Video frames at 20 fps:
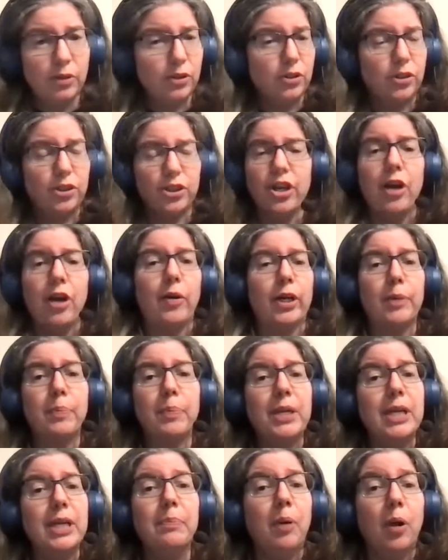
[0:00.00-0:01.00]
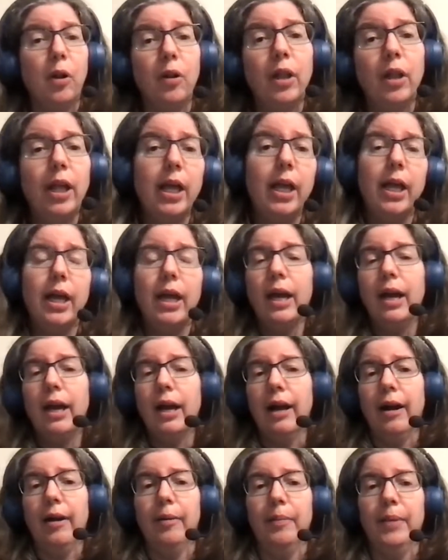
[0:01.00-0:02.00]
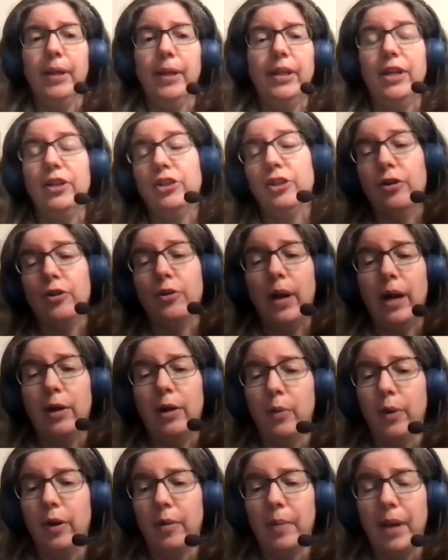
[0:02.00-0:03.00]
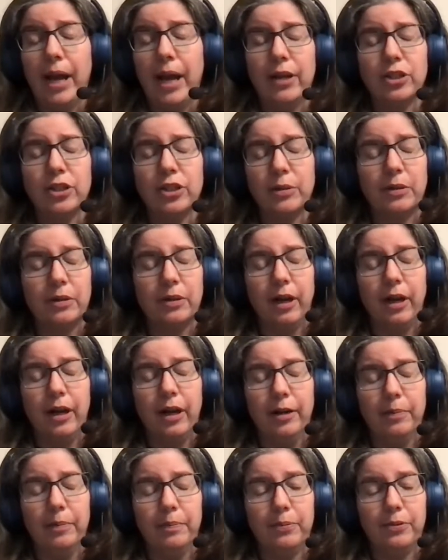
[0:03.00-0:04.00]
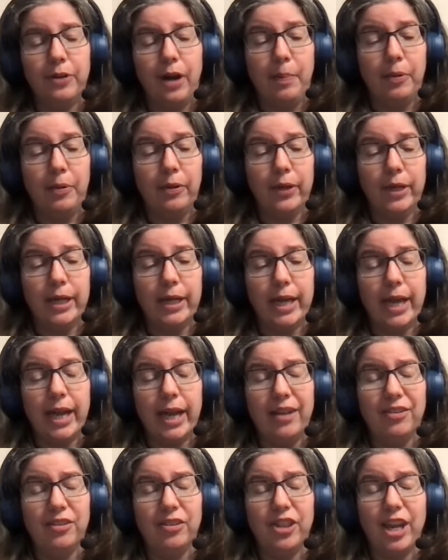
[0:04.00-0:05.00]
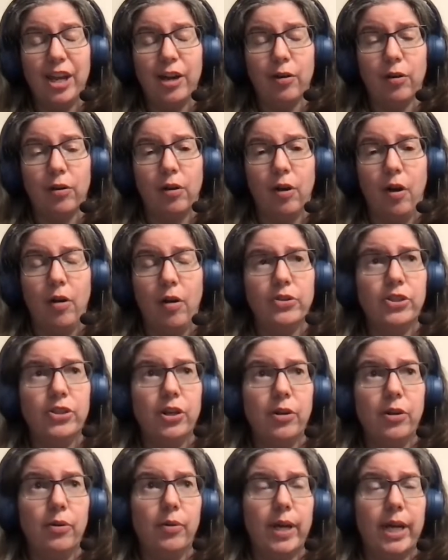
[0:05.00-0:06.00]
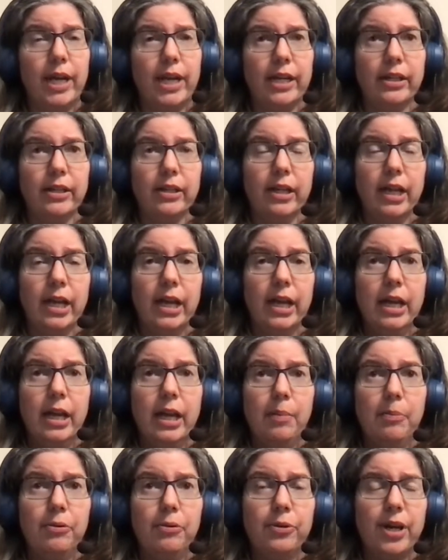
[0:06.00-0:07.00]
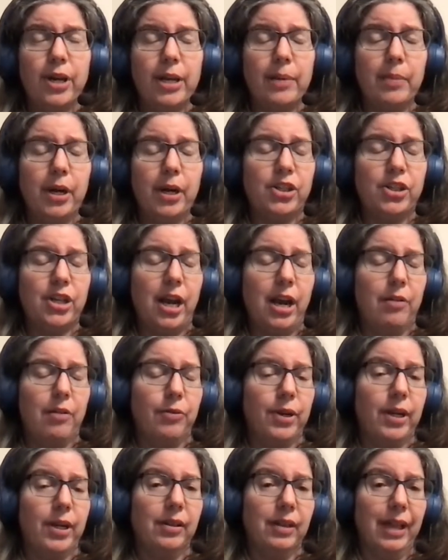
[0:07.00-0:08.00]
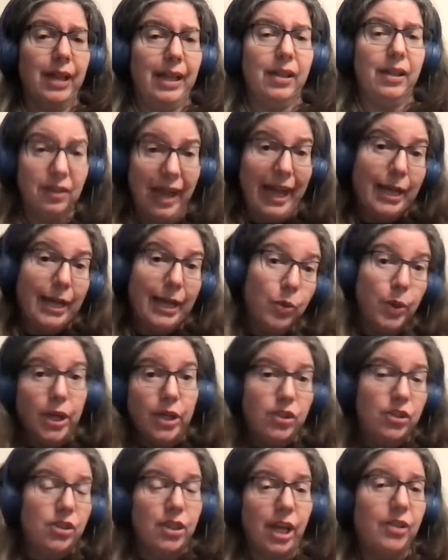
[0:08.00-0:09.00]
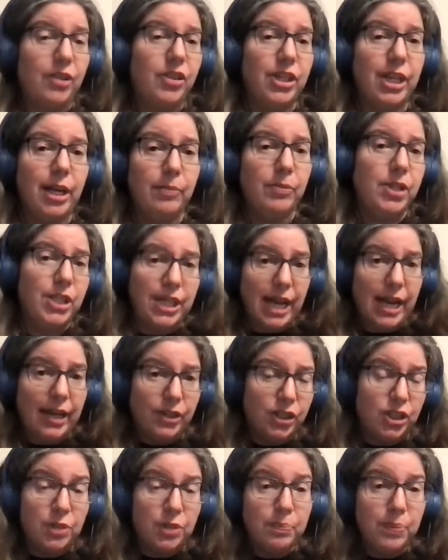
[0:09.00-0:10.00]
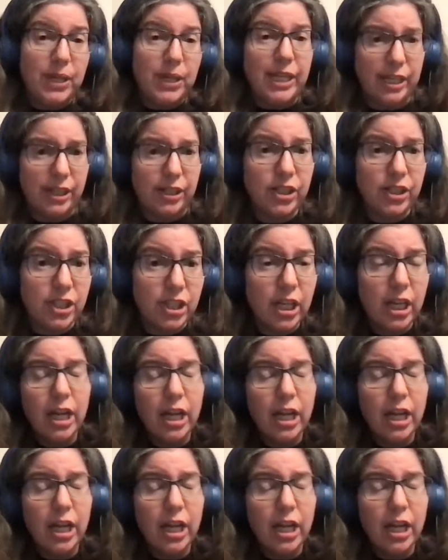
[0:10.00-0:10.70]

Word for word: generic people. Um, and they show you how to wear a mask uh, properly. And they are also in pretty much every language that the MTA oh, yeah. speaks.